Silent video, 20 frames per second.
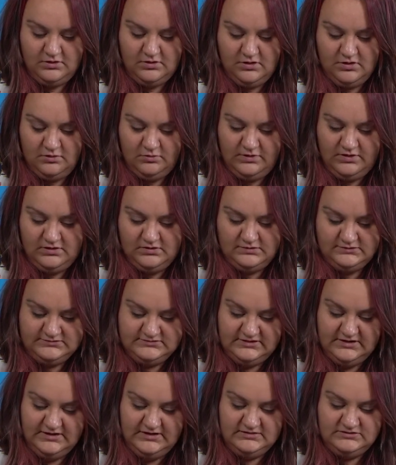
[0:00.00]
our
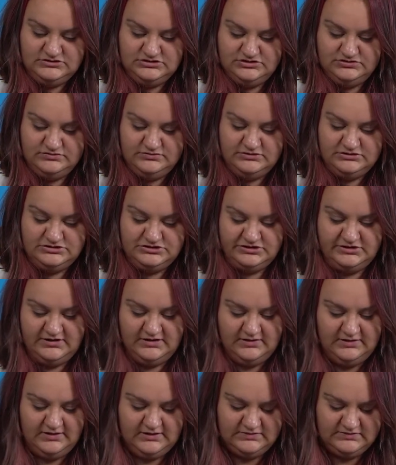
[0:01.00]
wheels onto the
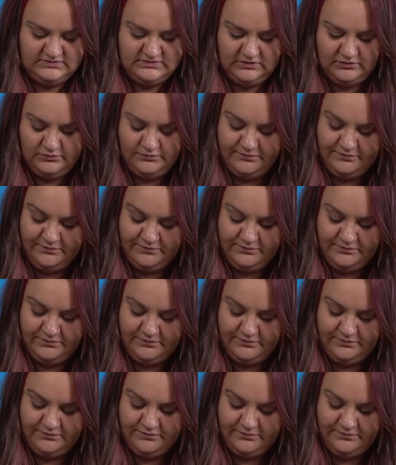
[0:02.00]
chariot like so.